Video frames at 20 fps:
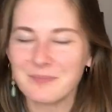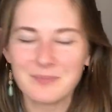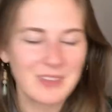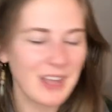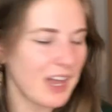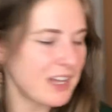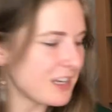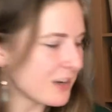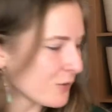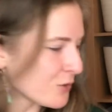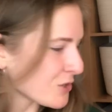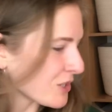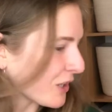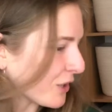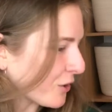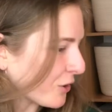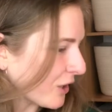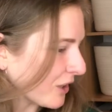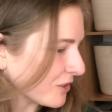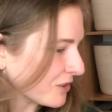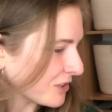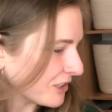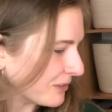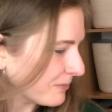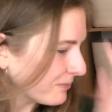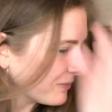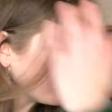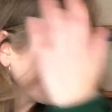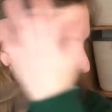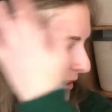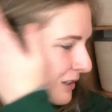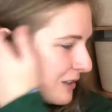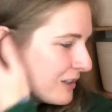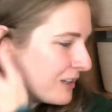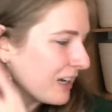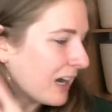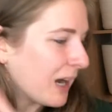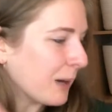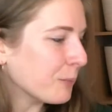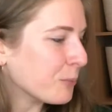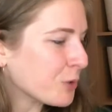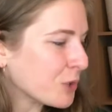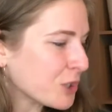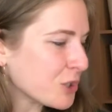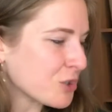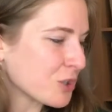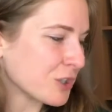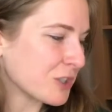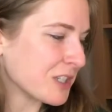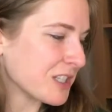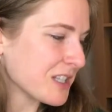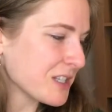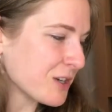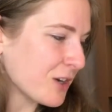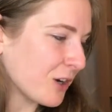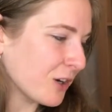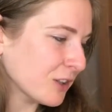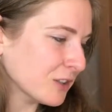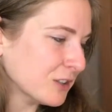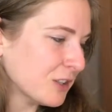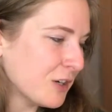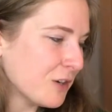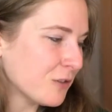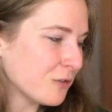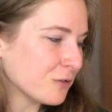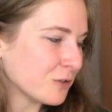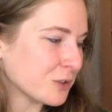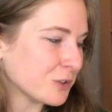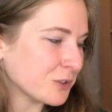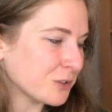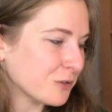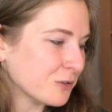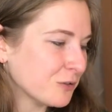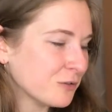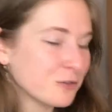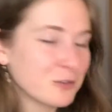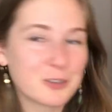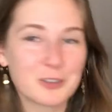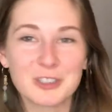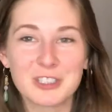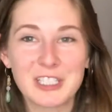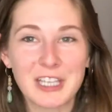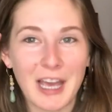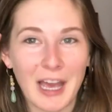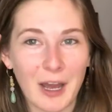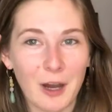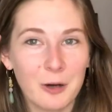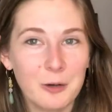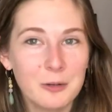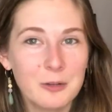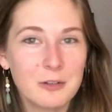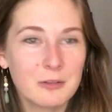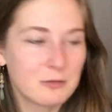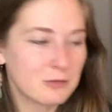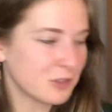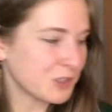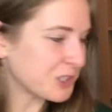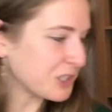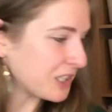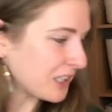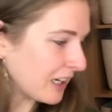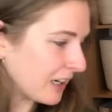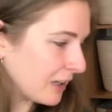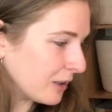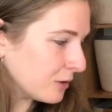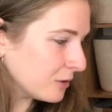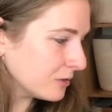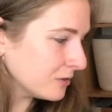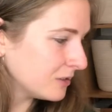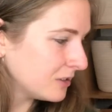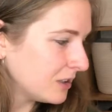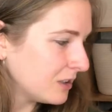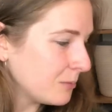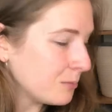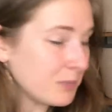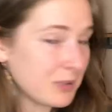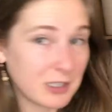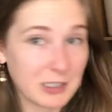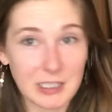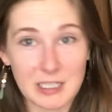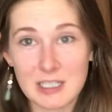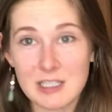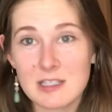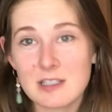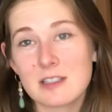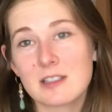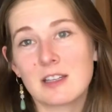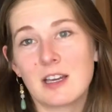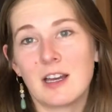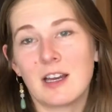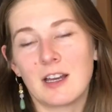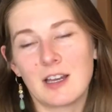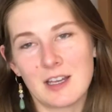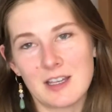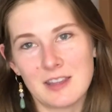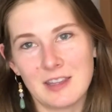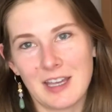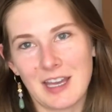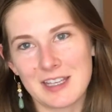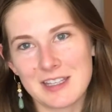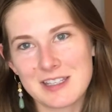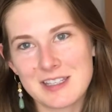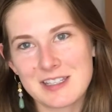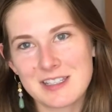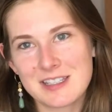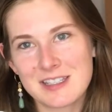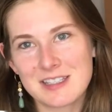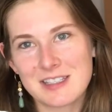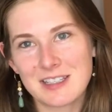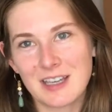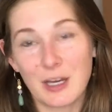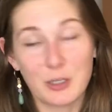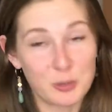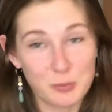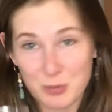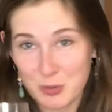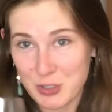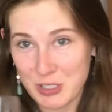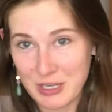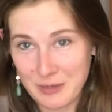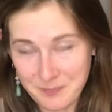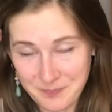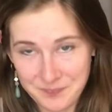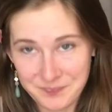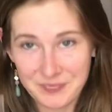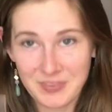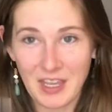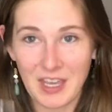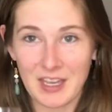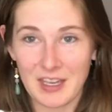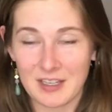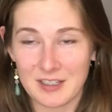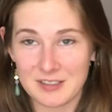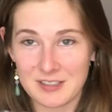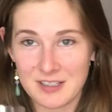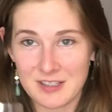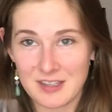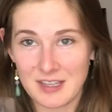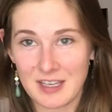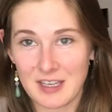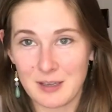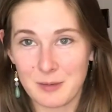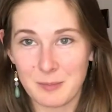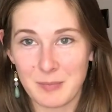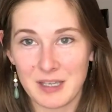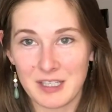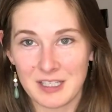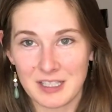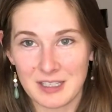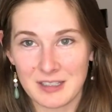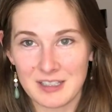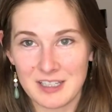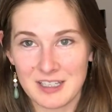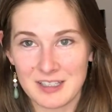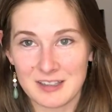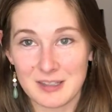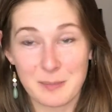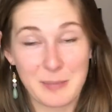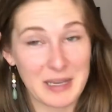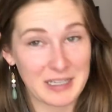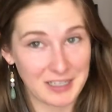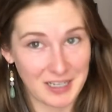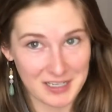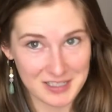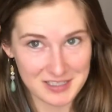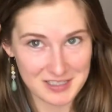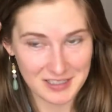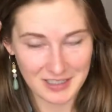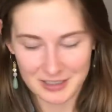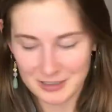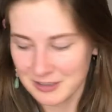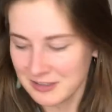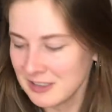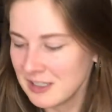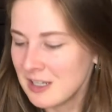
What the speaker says: I never say it correctly. I'm pretty sure it's called Fernão Pires, and that's 100%, and they make it in the pet nat style.